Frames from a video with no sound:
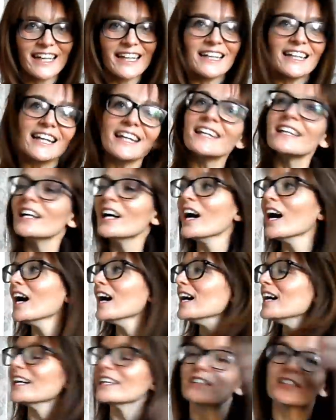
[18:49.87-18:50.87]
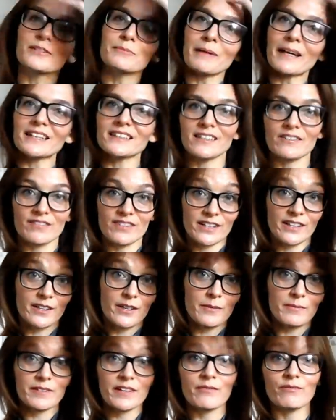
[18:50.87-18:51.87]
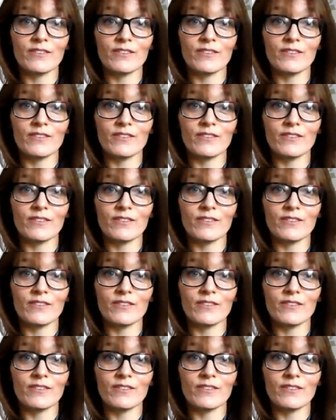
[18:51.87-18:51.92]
annoyingly, I just packed everything up,